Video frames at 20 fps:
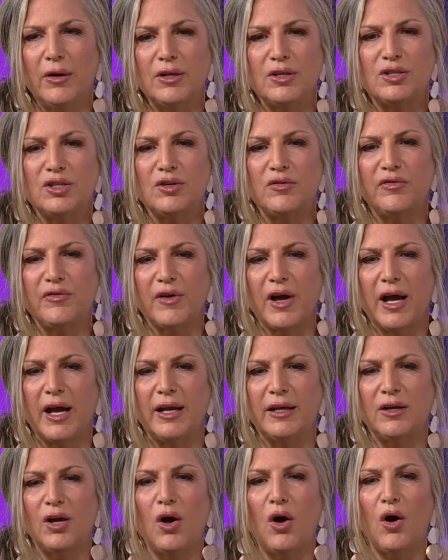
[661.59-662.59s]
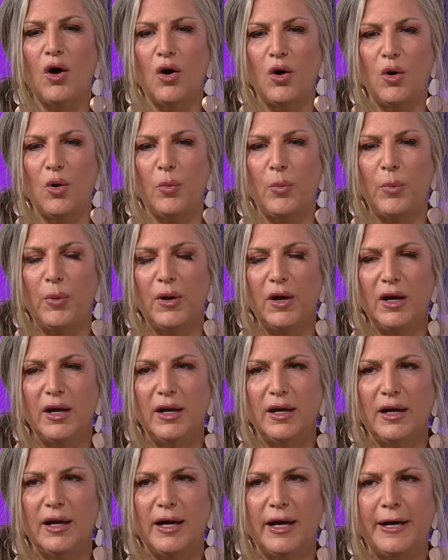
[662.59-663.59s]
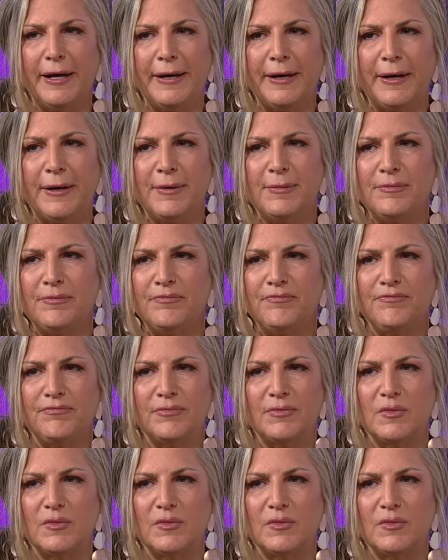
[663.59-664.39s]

did you find hope um,